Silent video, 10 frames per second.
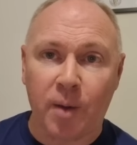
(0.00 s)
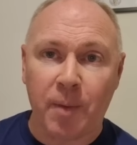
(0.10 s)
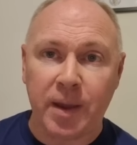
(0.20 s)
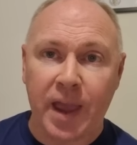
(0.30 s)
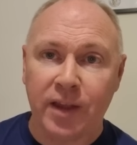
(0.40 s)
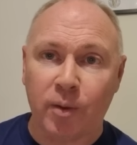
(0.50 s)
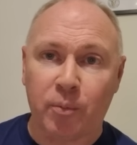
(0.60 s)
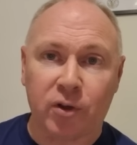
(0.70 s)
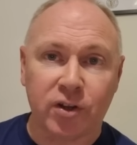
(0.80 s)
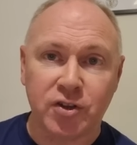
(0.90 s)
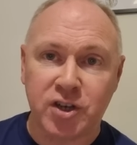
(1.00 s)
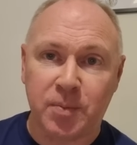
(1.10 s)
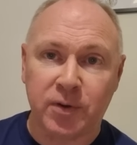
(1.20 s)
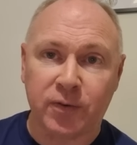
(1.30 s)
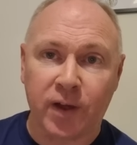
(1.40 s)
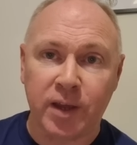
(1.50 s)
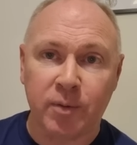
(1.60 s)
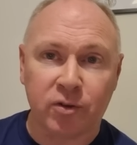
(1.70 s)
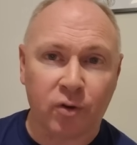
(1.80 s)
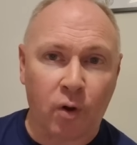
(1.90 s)
I might end up booking the cheapest flight
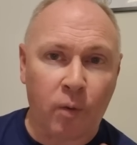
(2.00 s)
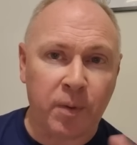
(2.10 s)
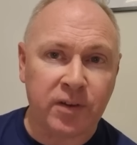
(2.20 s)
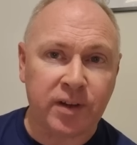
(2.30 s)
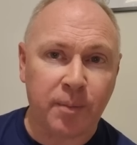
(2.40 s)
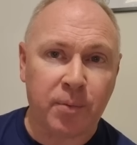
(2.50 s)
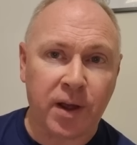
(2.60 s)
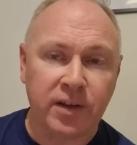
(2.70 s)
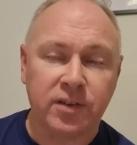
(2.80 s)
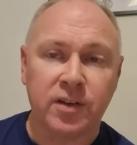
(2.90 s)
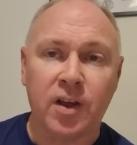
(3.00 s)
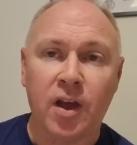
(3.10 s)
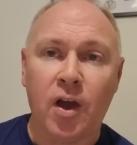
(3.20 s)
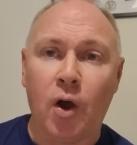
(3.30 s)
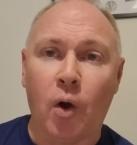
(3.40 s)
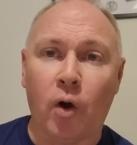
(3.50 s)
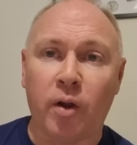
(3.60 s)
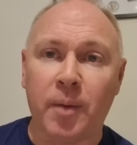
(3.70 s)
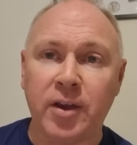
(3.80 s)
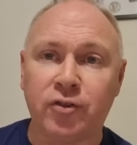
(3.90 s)
because they're all about the same price. Or
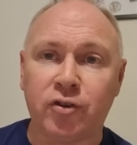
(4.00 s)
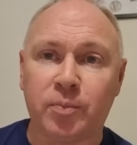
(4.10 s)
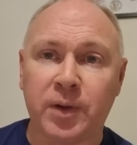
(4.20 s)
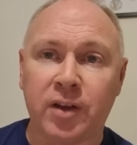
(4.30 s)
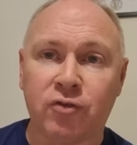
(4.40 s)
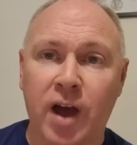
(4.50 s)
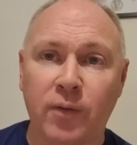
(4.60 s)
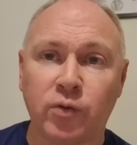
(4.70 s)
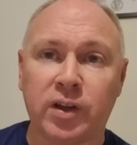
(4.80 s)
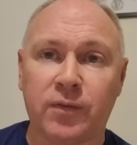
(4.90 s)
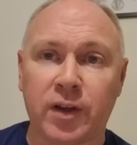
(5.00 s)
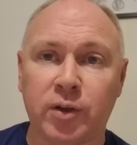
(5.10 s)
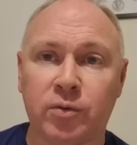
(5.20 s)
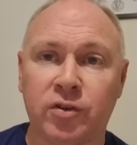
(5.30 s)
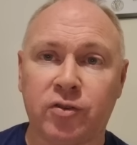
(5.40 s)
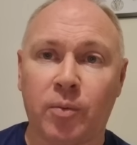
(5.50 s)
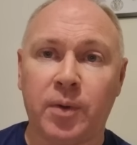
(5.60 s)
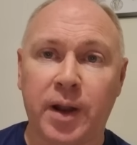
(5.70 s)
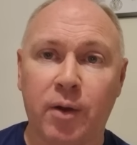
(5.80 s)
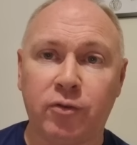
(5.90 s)
it might just be a travel day video to
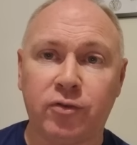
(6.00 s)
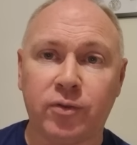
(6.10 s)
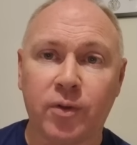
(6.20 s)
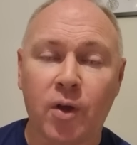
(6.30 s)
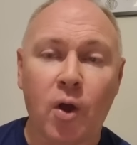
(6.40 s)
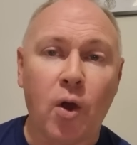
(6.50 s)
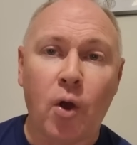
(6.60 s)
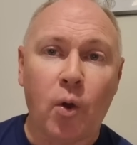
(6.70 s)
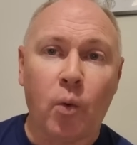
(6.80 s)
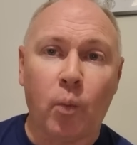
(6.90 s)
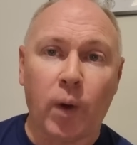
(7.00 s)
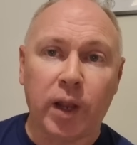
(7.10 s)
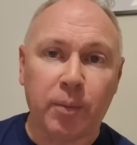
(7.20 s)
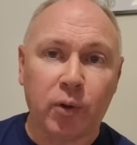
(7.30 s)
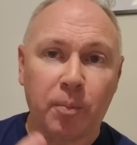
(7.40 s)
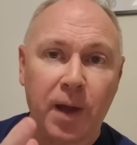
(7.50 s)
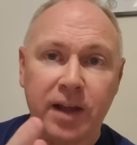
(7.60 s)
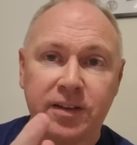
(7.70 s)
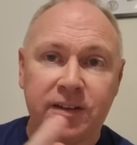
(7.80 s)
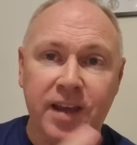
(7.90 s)
somewhere else. Will I be going
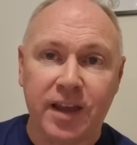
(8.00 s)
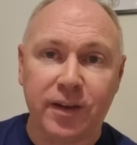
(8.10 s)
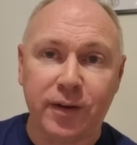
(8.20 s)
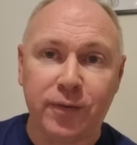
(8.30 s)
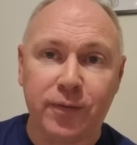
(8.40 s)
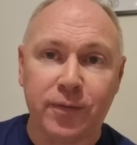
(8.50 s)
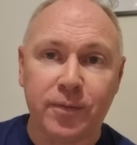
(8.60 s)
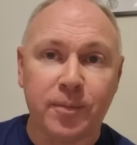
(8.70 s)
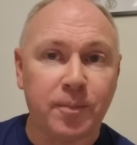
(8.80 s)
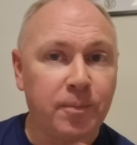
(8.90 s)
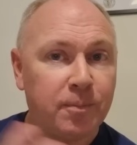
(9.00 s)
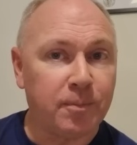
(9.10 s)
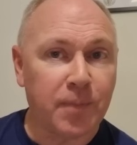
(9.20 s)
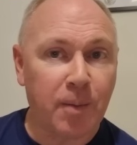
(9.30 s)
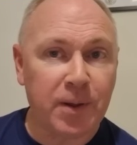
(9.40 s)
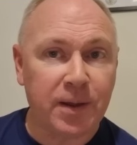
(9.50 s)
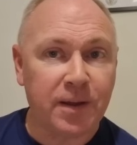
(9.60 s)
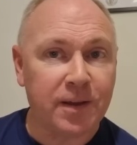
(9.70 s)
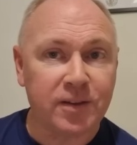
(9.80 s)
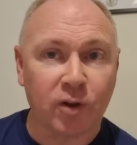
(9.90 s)
back to Tenerife? Maybe,
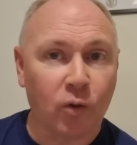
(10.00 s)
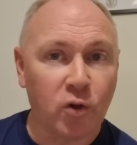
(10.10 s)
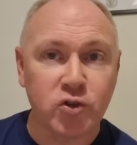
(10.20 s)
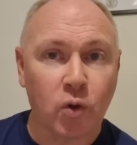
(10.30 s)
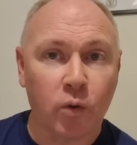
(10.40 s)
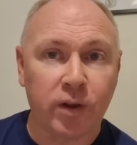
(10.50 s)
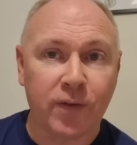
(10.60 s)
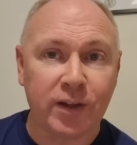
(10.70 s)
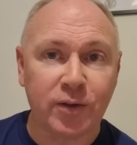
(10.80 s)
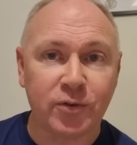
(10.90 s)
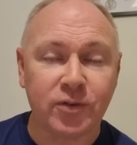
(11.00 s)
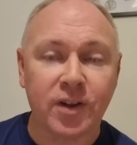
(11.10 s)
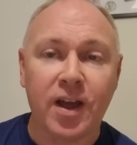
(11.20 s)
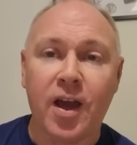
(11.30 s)
because I lost all the videos.